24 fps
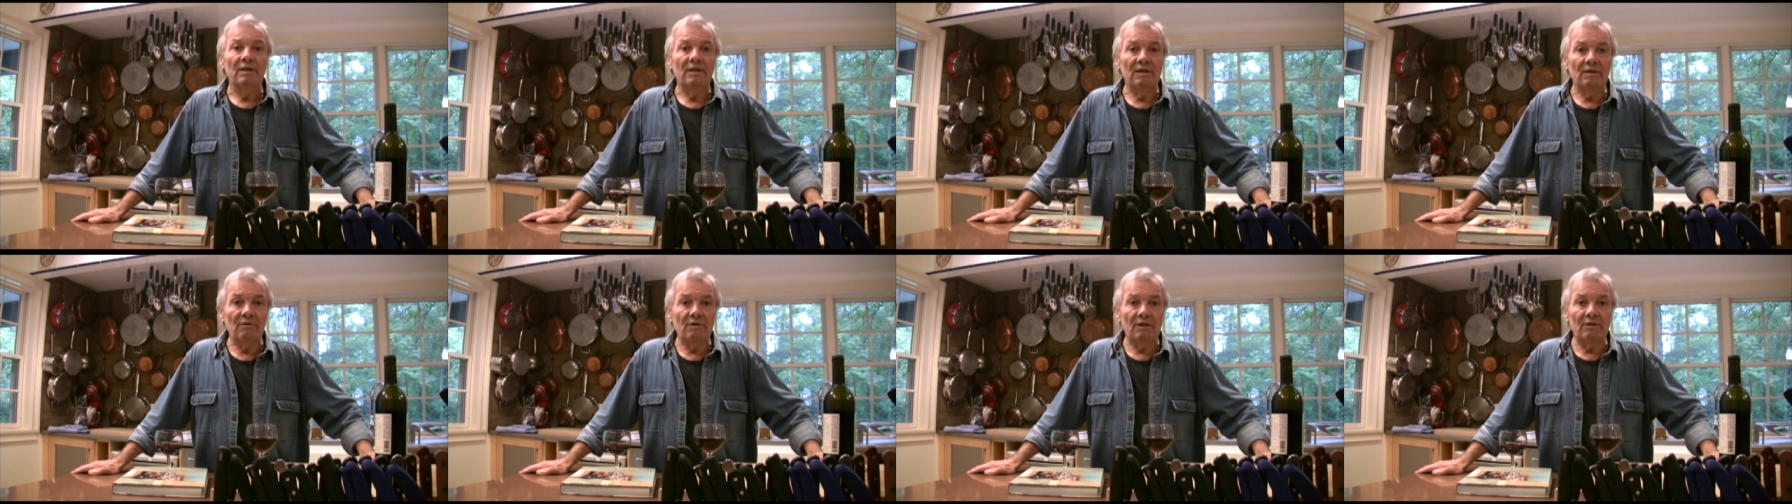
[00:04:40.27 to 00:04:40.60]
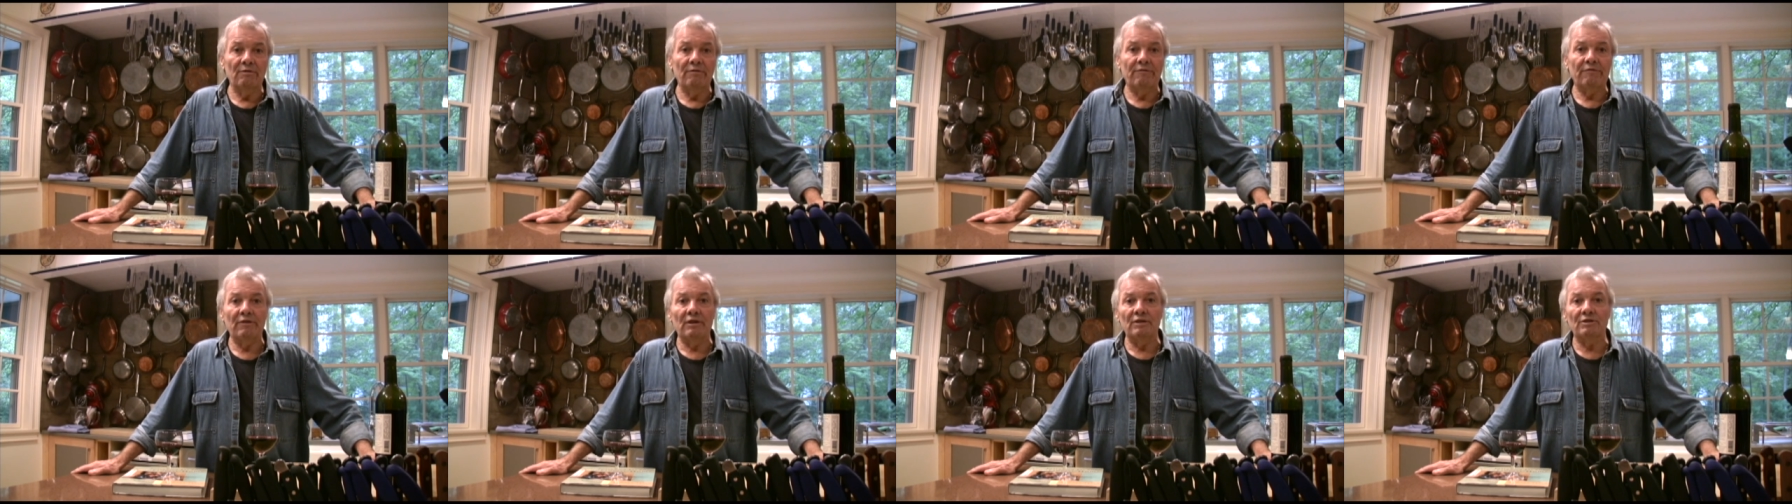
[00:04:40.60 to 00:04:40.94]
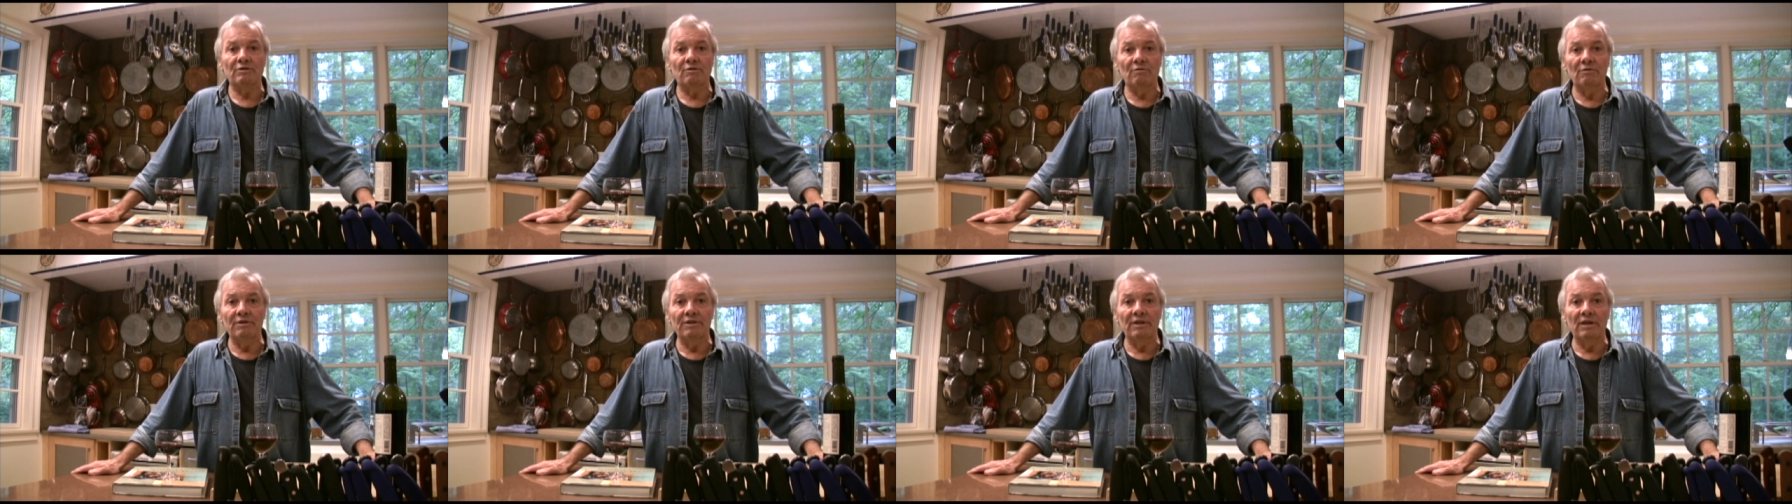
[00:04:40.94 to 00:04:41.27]
either at the
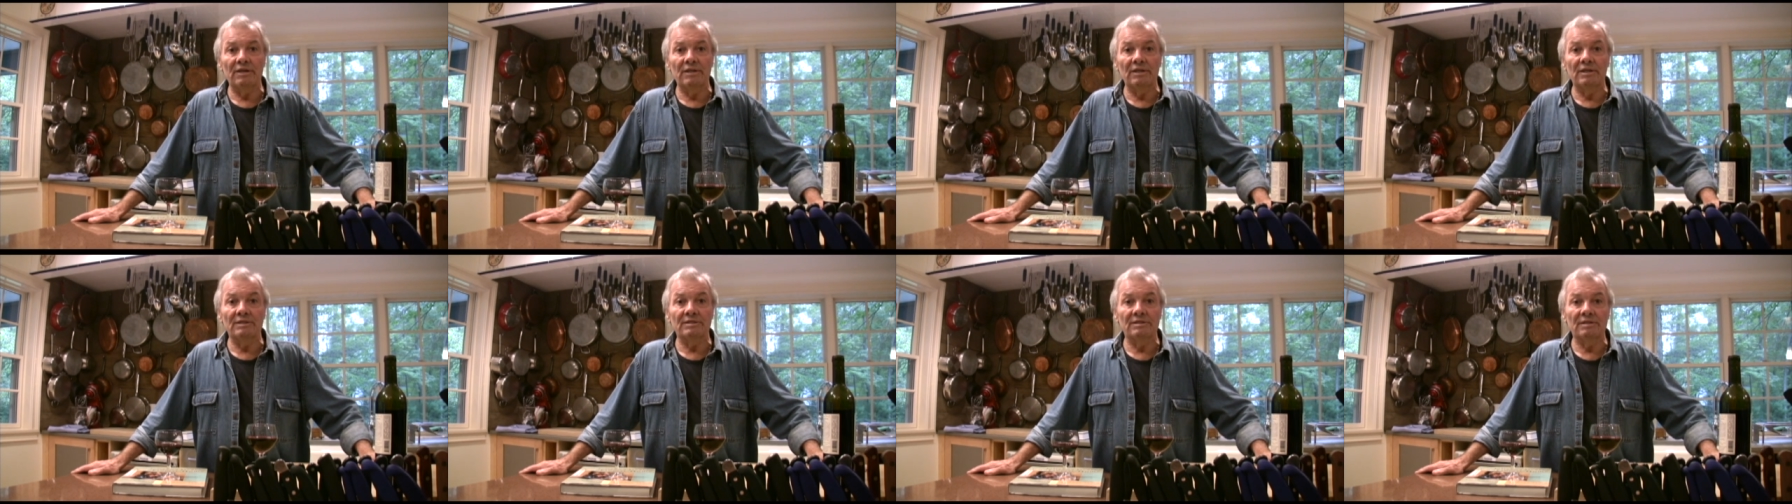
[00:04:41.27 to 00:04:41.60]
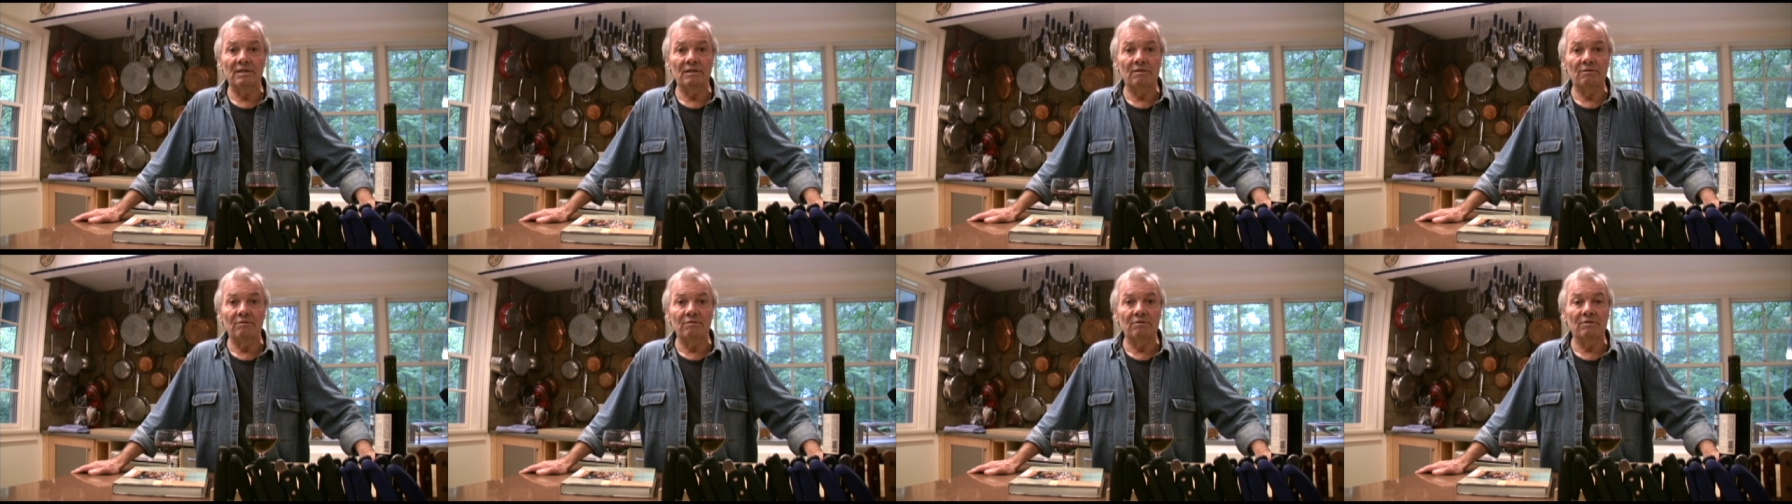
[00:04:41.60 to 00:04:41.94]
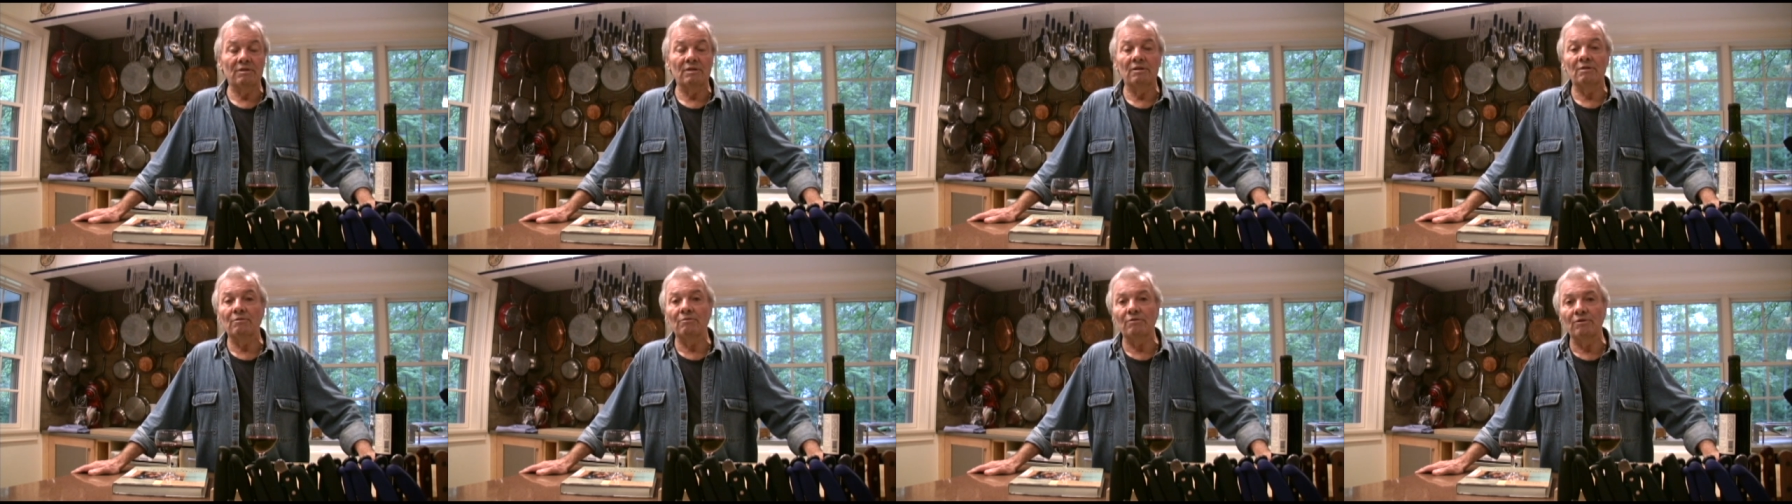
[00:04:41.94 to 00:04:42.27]
French Culinary
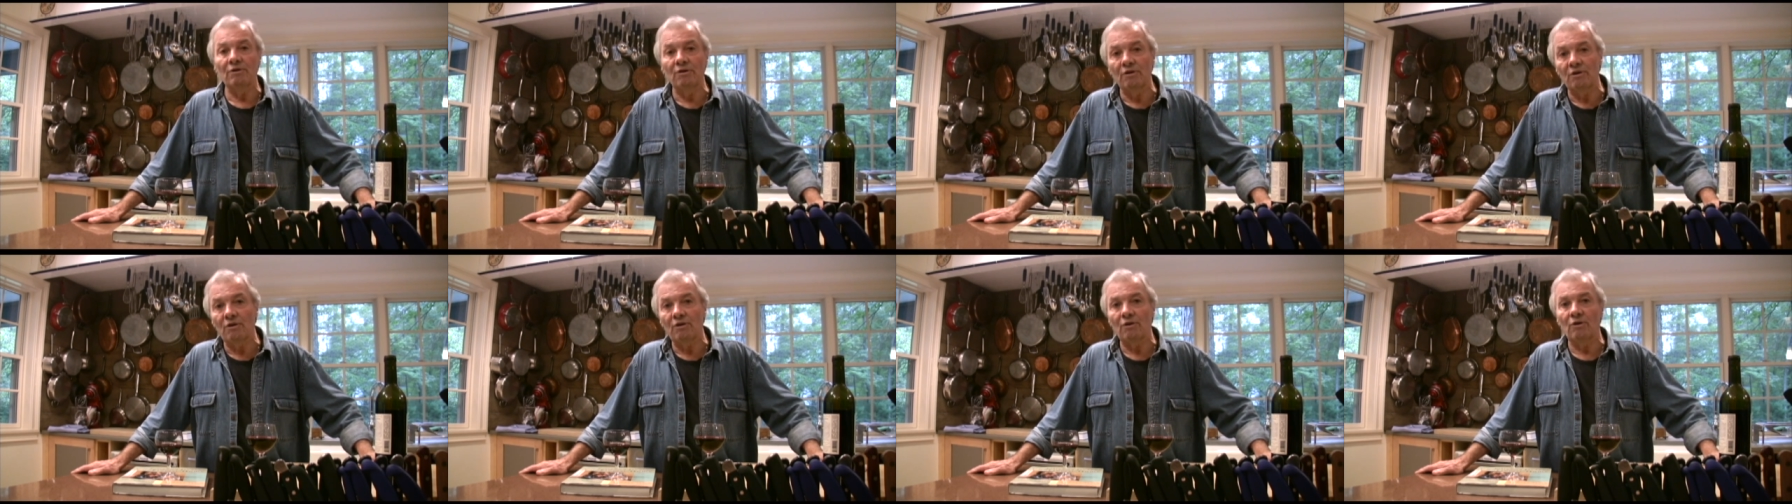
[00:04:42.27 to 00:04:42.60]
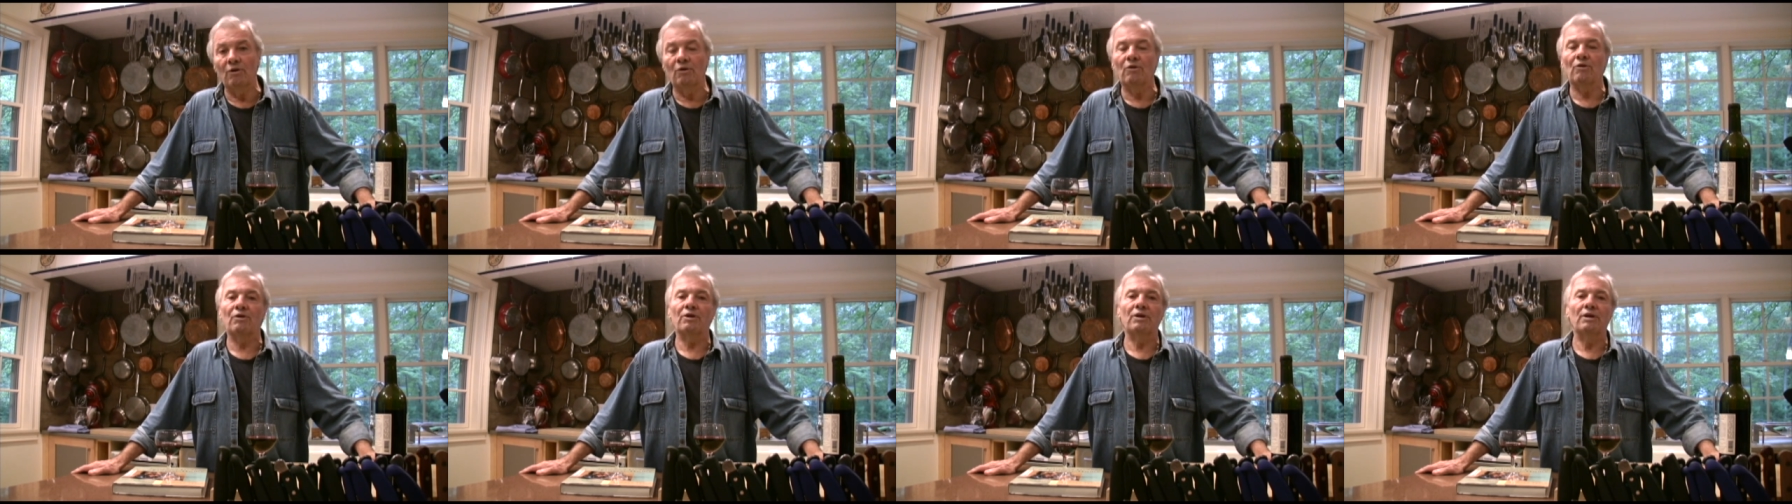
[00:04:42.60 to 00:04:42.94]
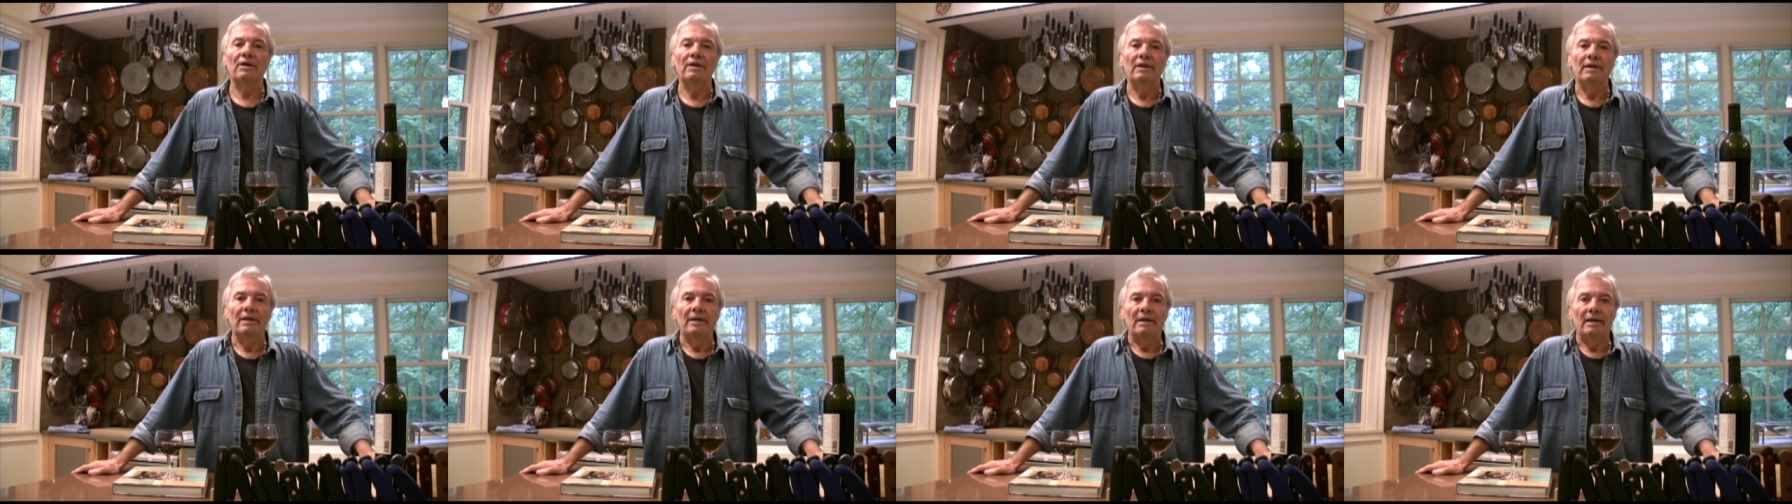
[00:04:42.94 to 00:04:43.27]
Institute in New York
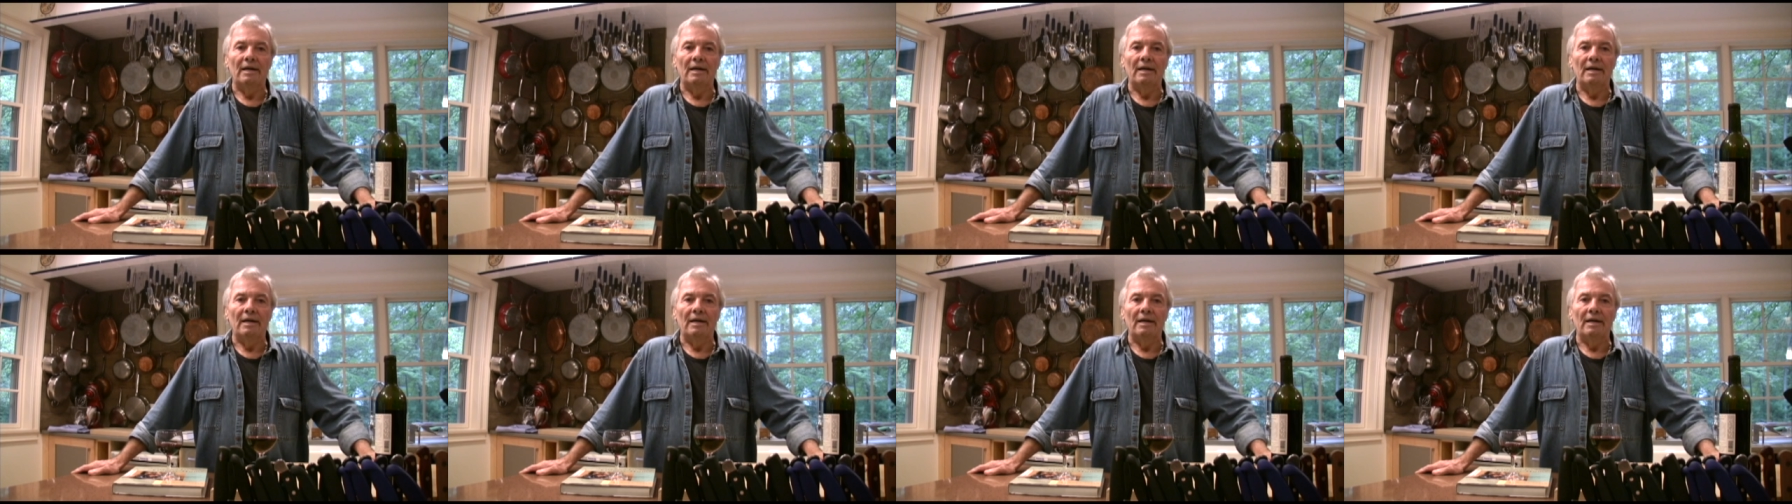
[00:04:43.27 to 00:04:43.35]
or